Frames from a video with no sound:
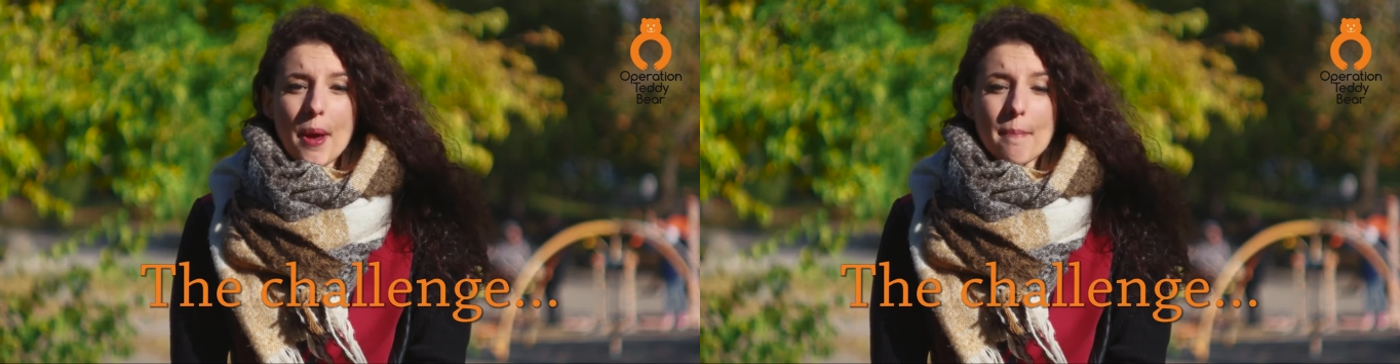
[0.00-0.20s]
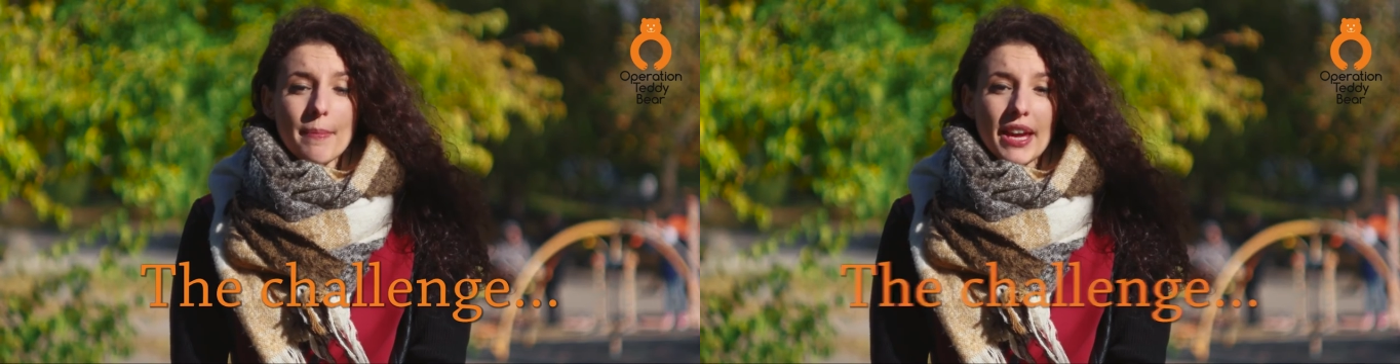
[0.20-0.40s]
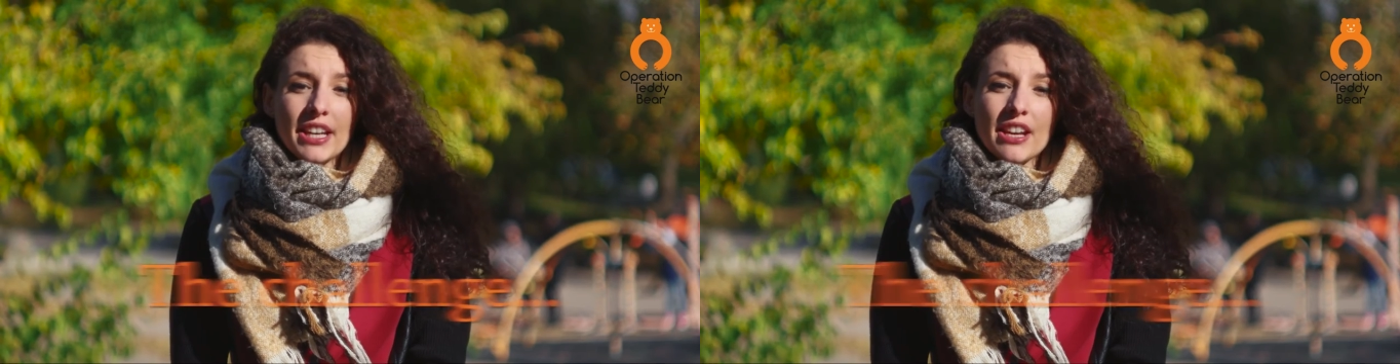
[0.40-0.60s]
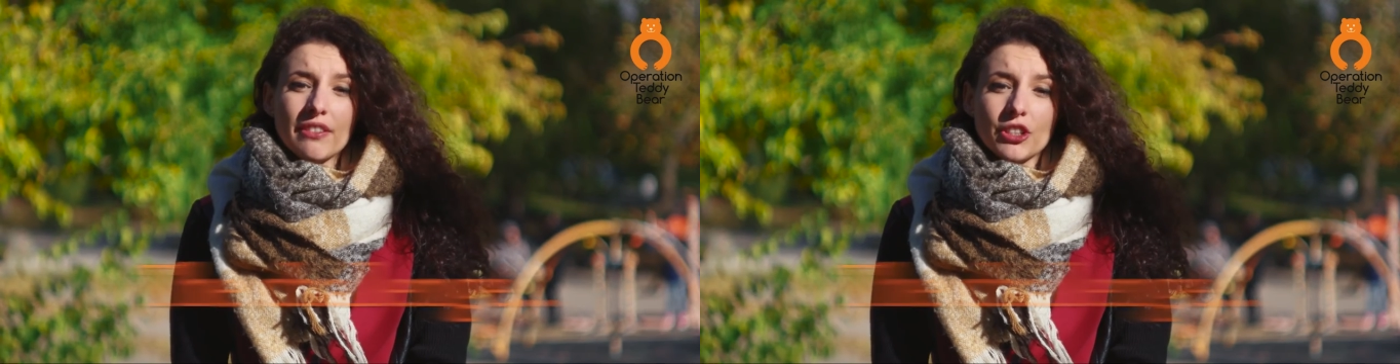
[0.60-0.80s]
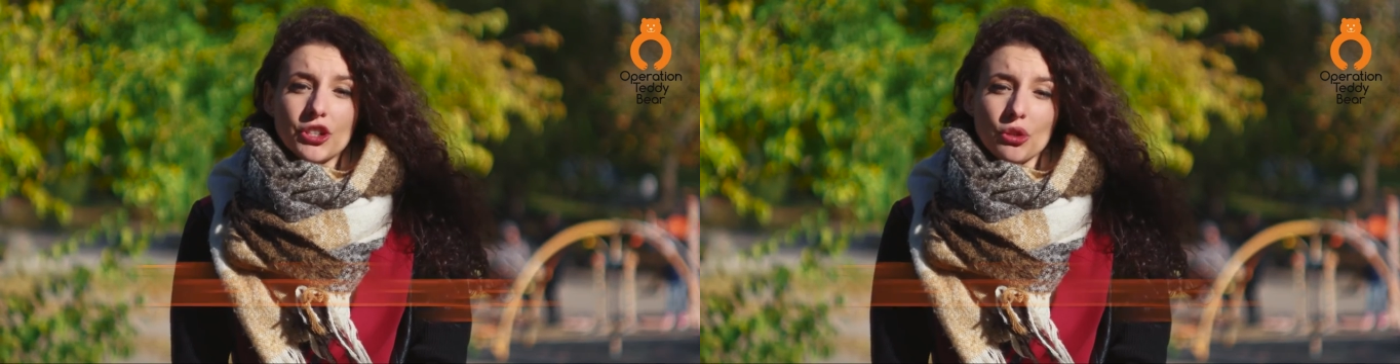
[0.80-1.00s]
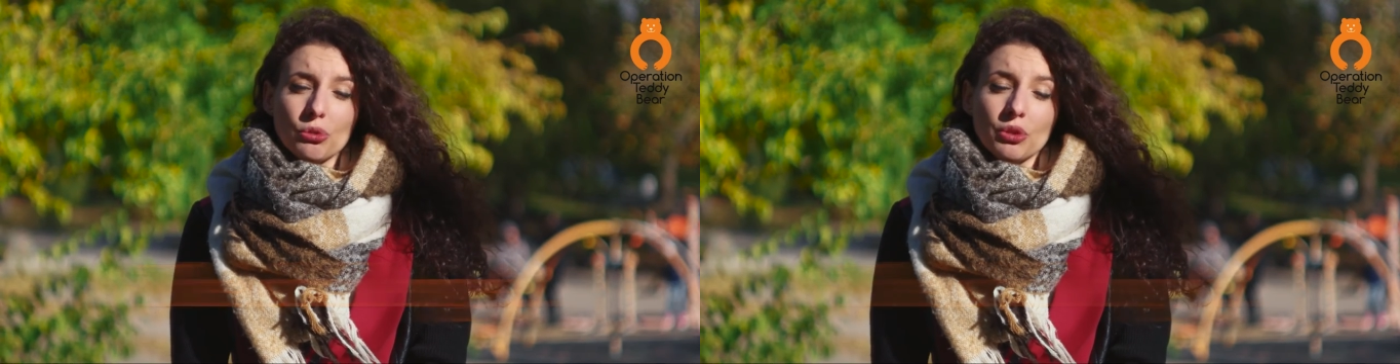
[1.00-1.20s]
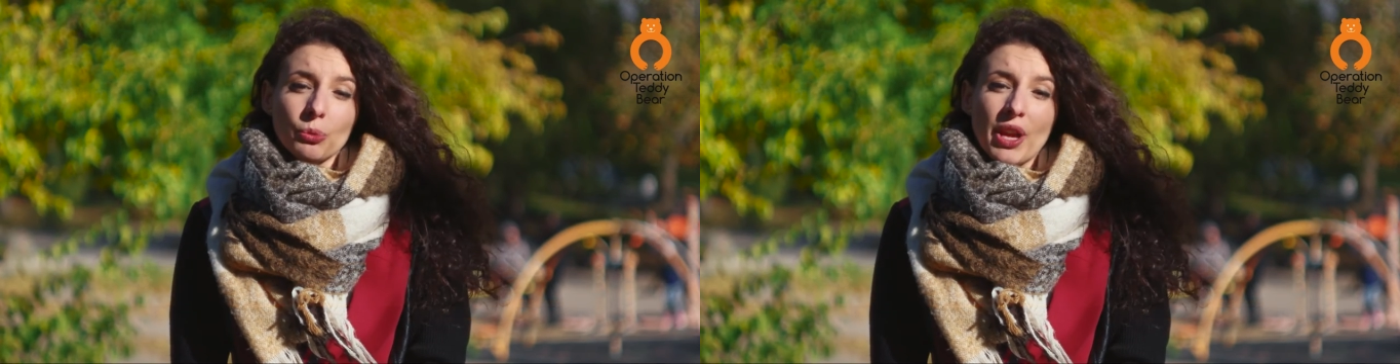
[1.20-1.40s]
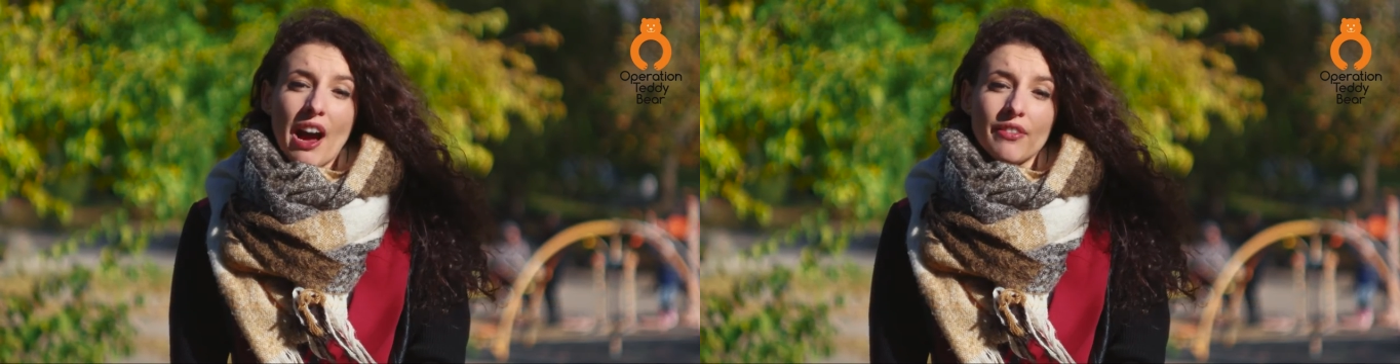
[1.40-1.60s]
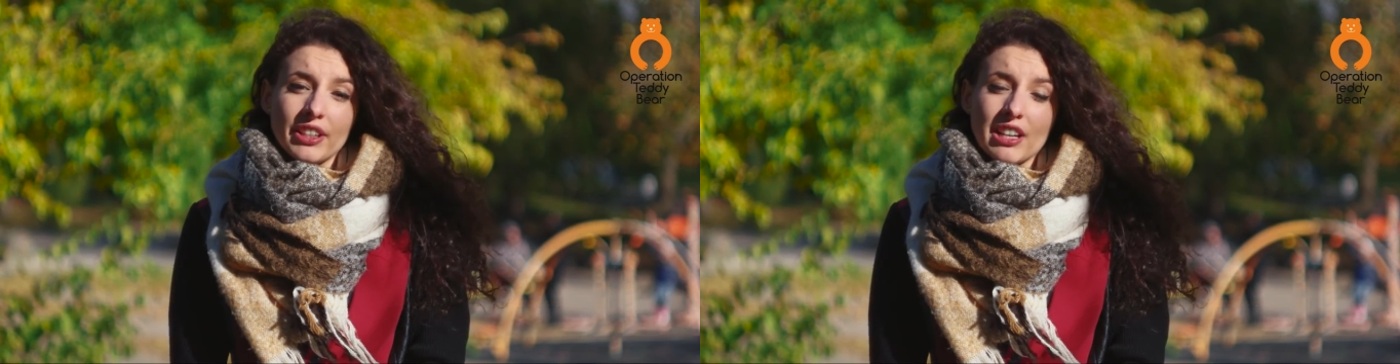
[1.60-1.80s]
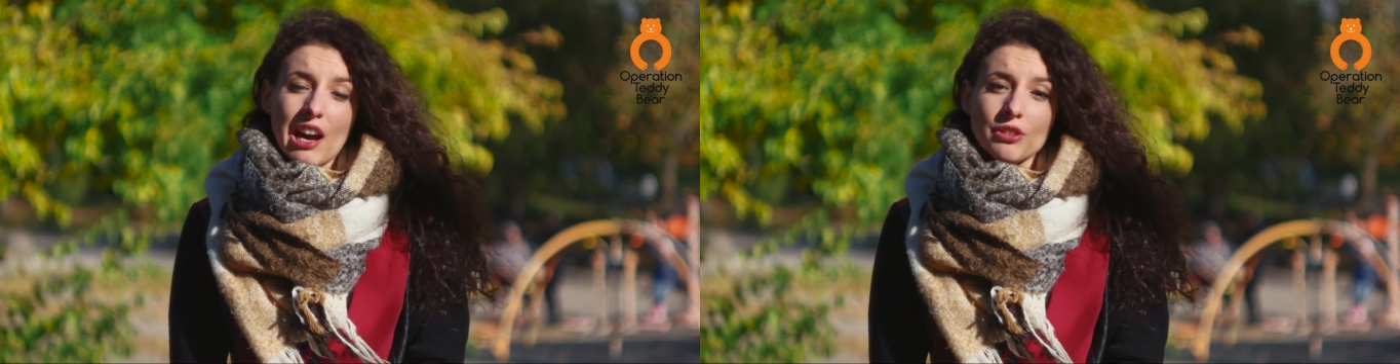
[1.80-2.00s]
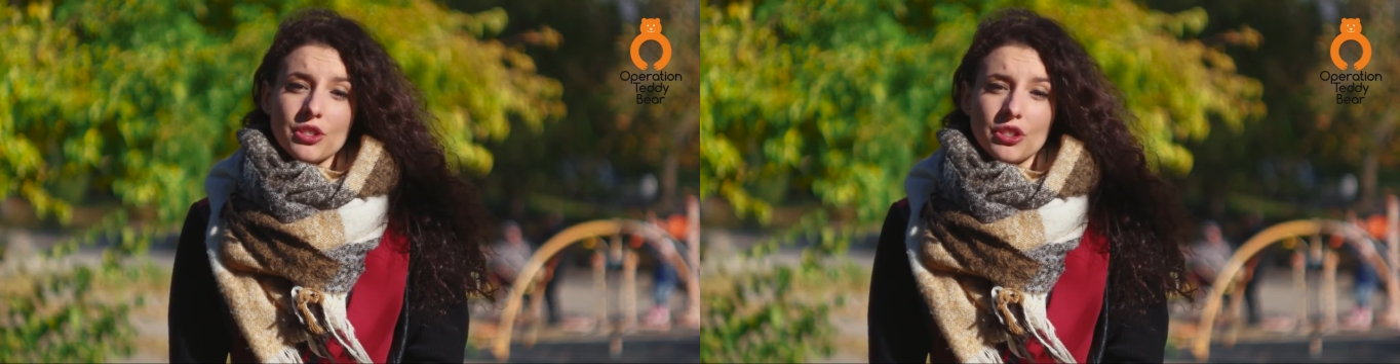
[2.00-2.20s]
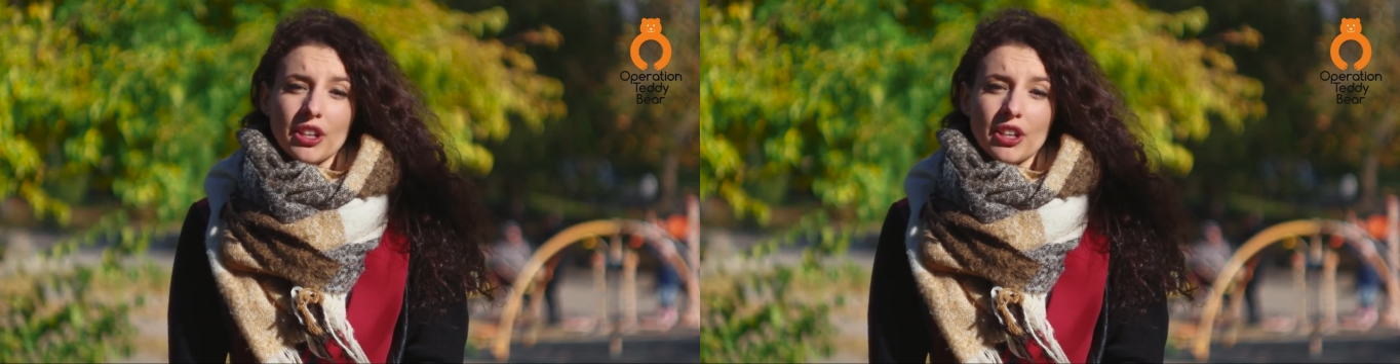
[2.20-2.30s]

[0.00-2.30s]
Many of the children we have encountered